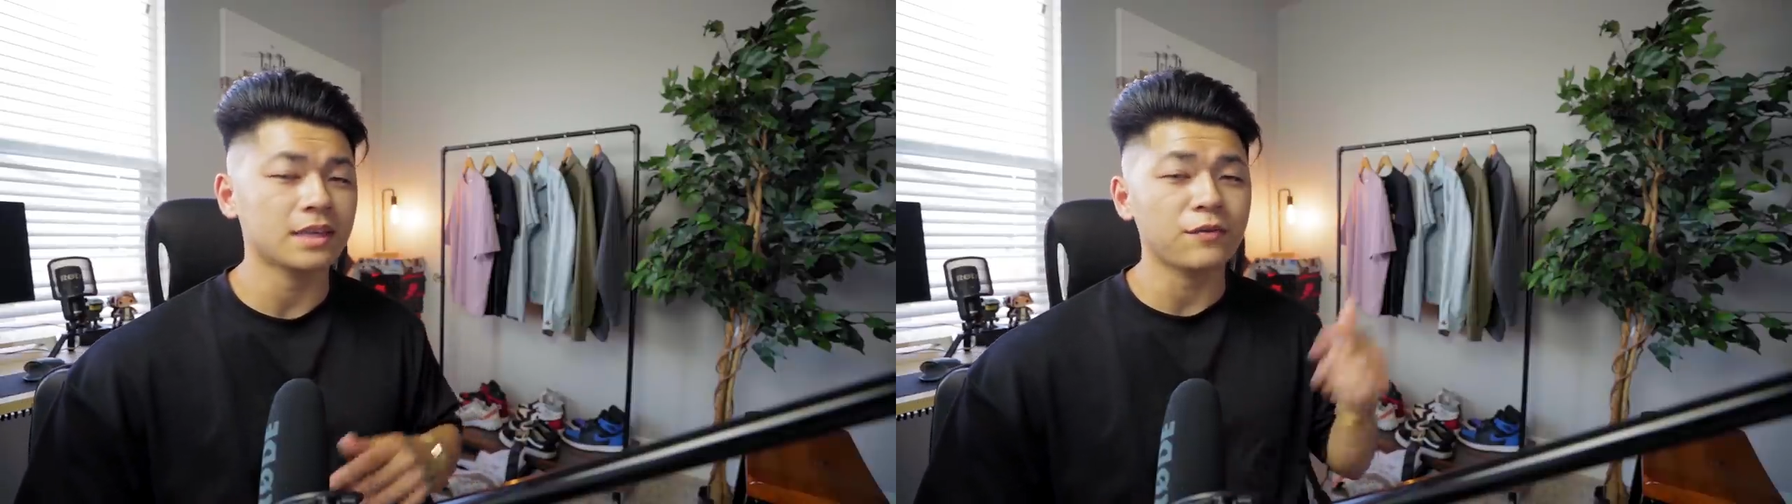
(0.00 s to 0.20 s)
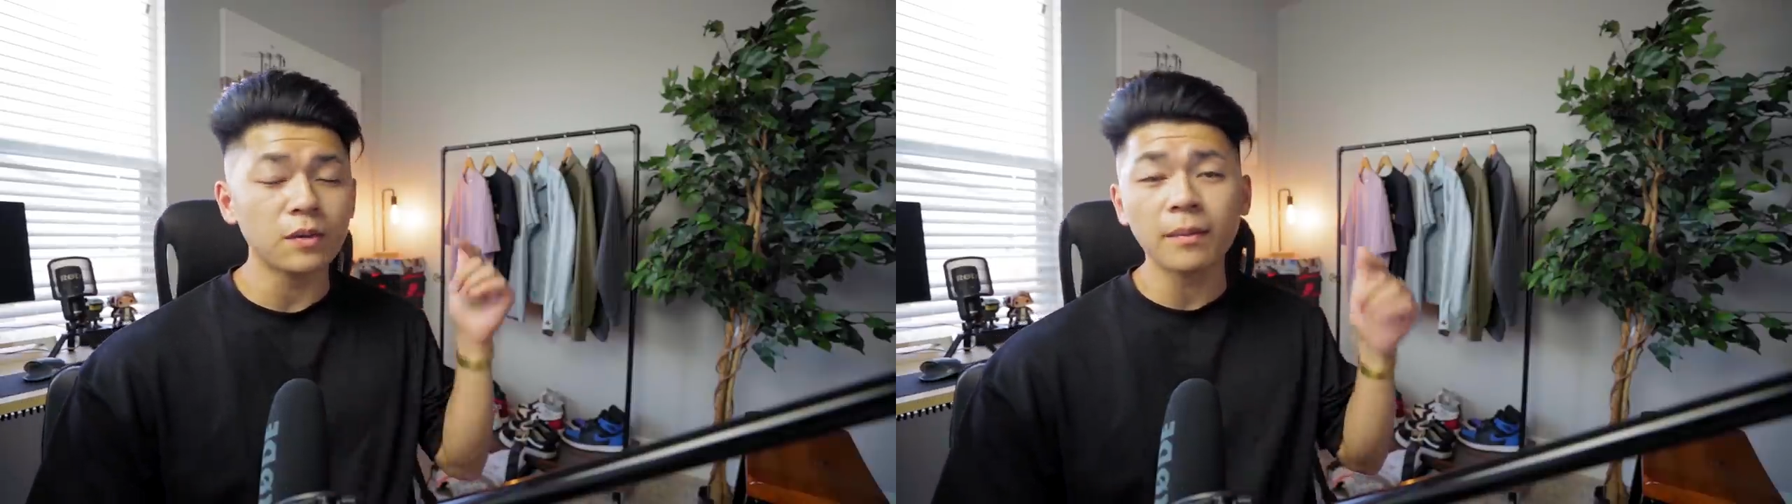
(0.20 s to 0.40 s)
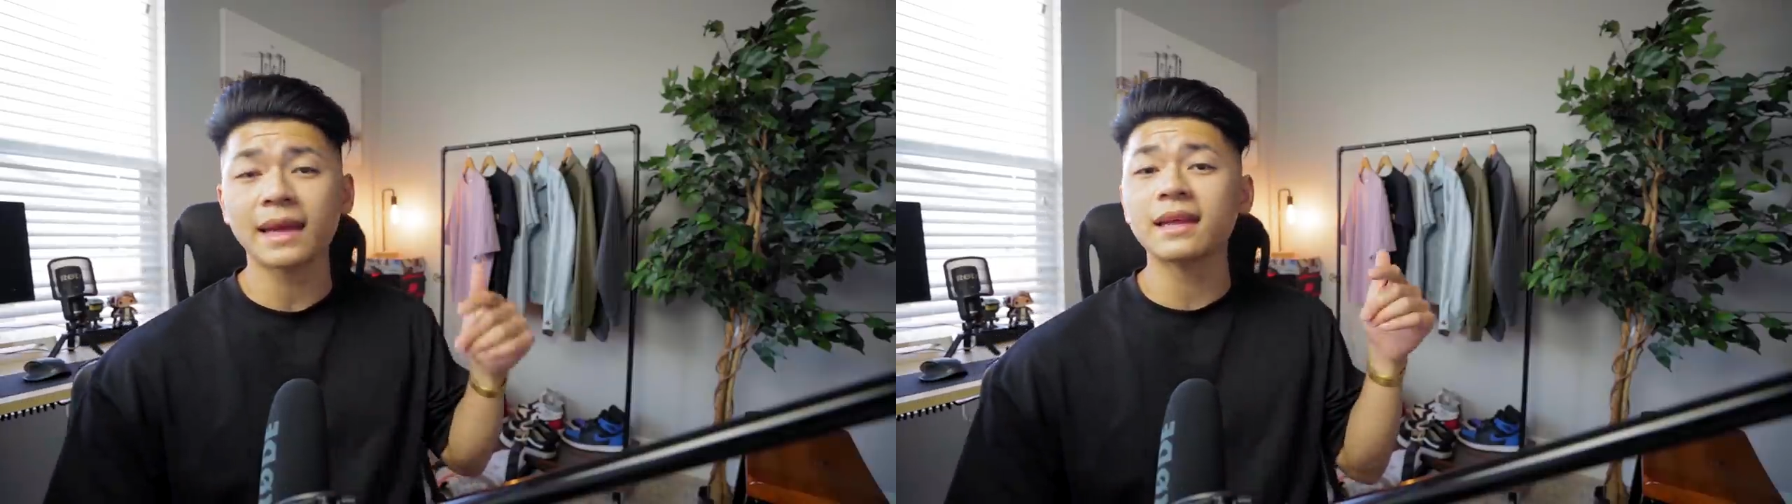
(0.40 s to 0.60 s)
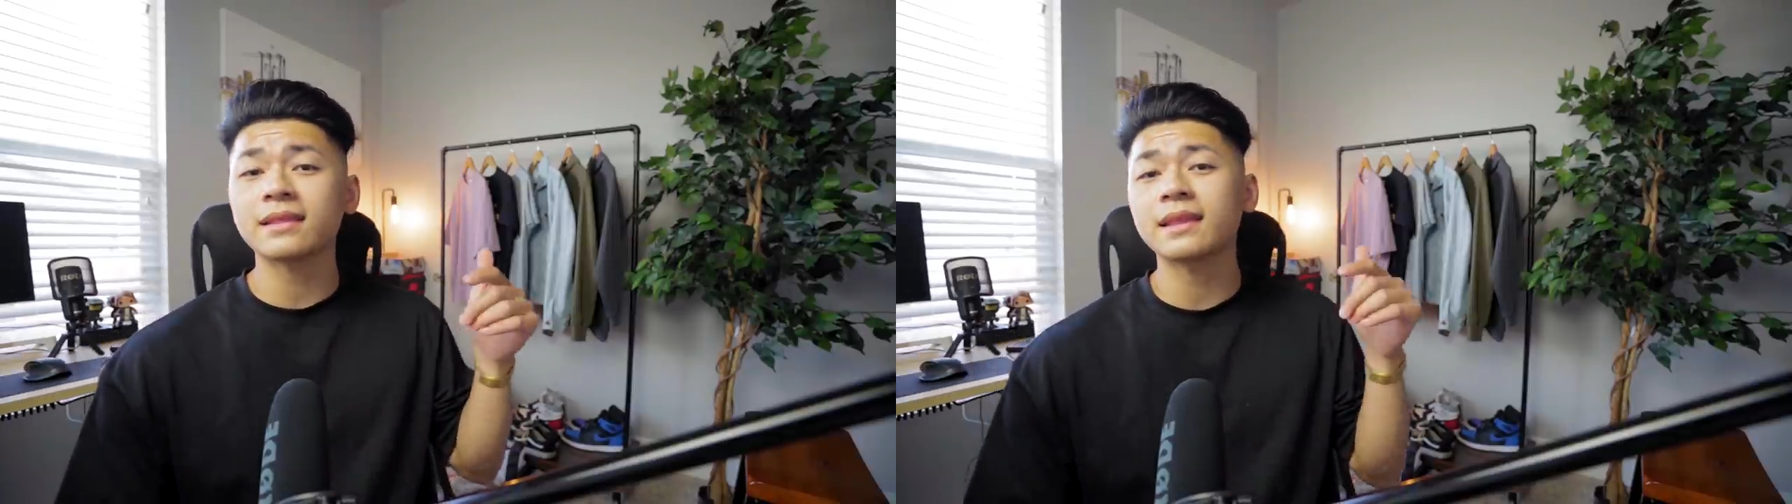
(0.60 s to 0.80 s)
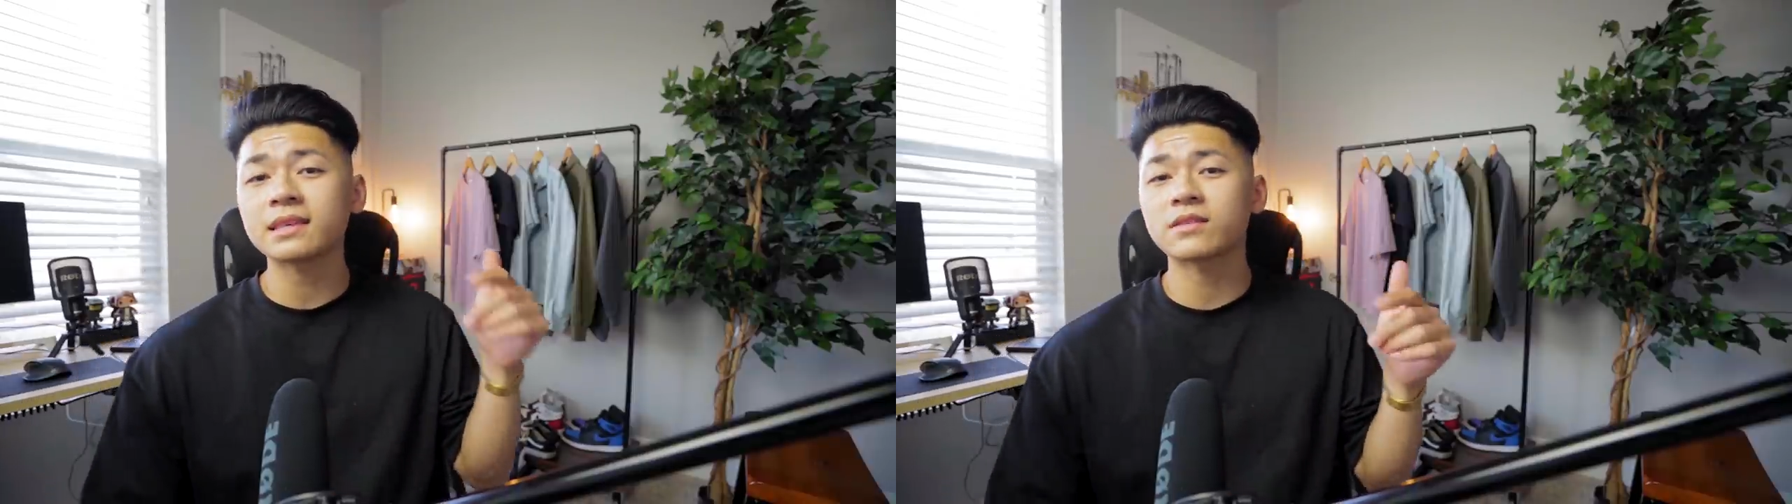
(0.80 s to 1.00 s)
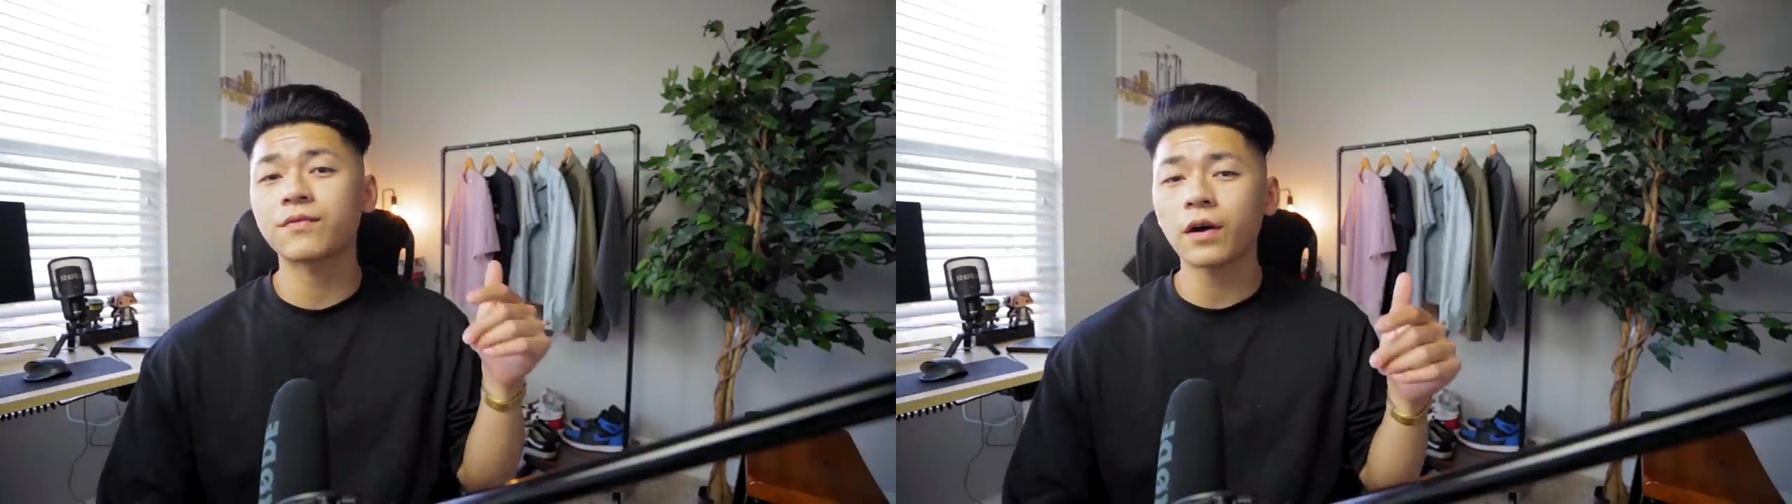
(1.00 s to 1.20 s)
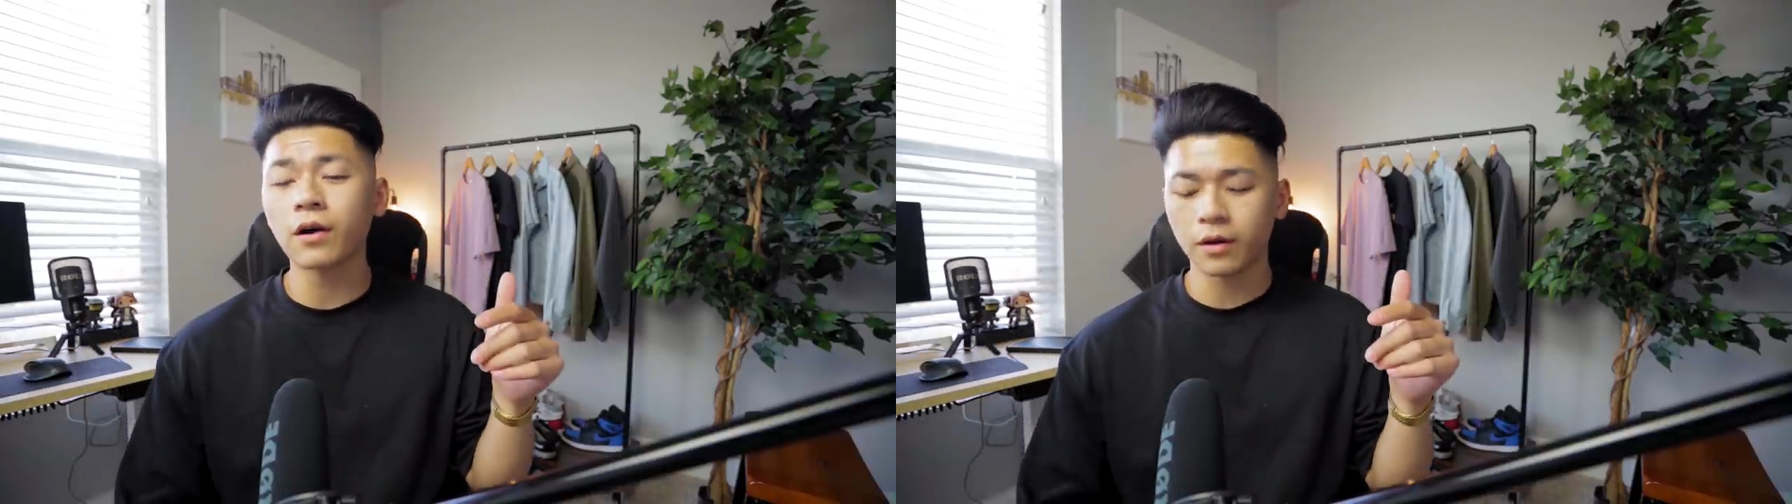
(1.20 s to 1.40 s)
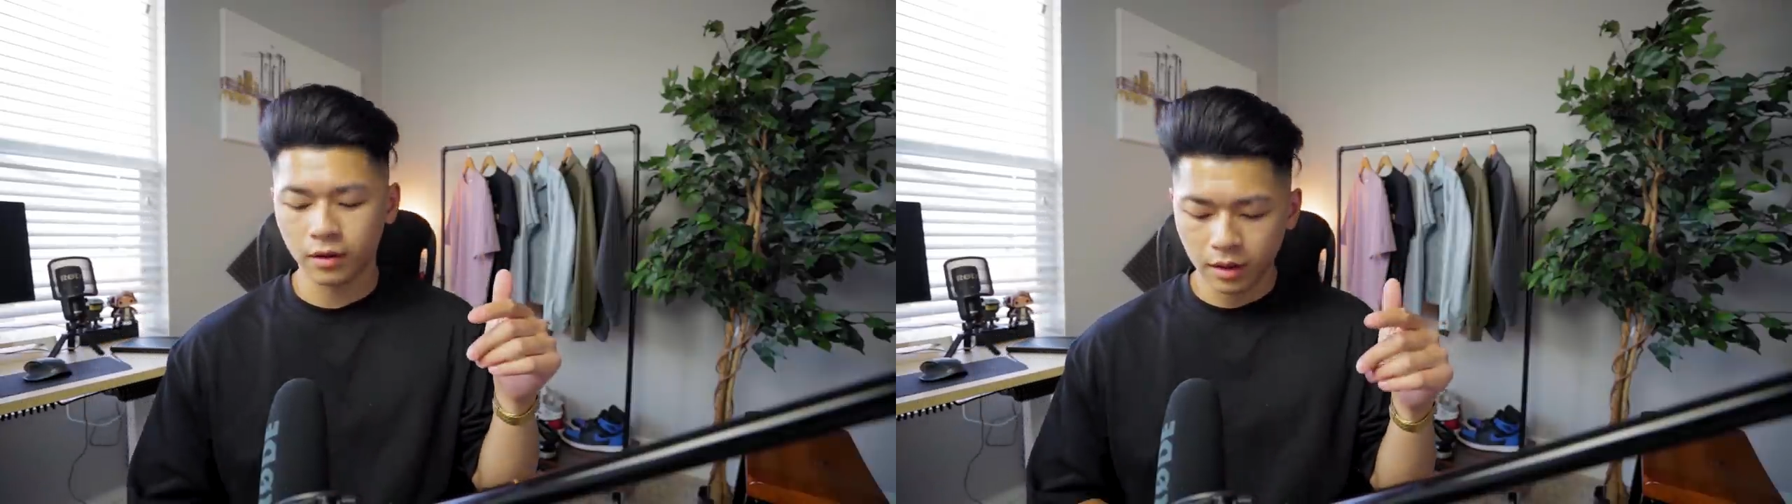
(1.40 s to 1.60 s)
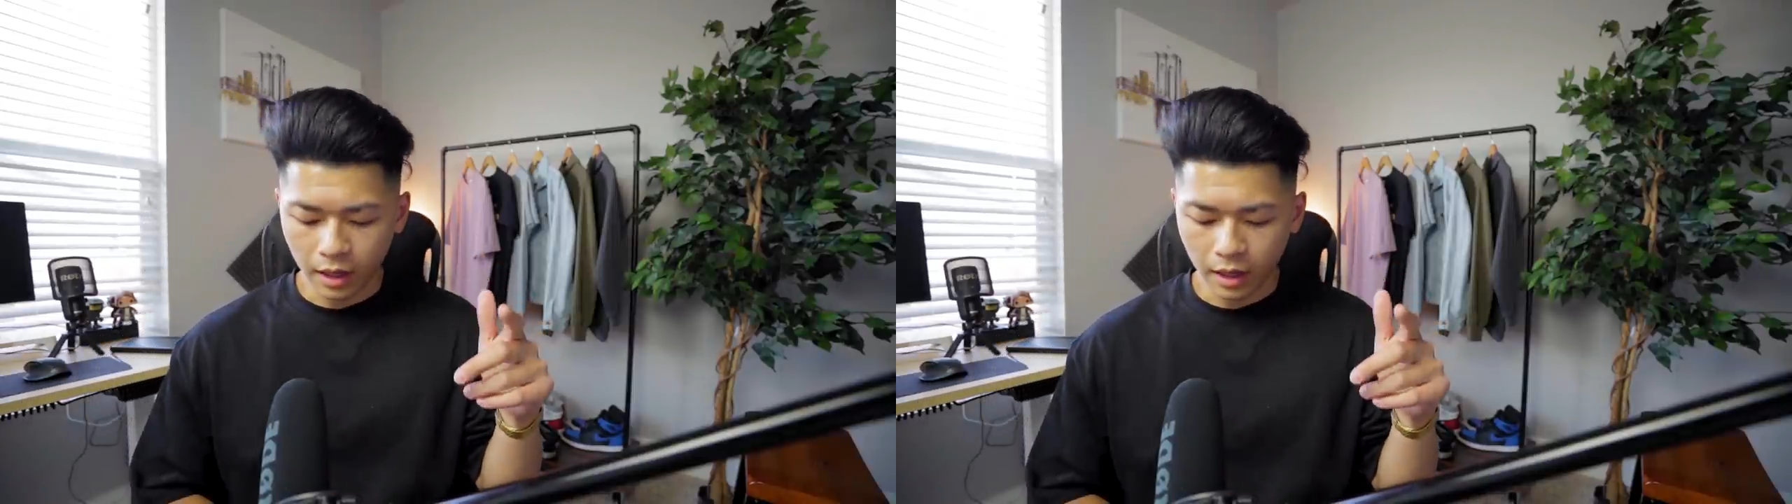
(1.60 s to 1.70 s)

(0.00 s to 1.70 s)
If you made it this far,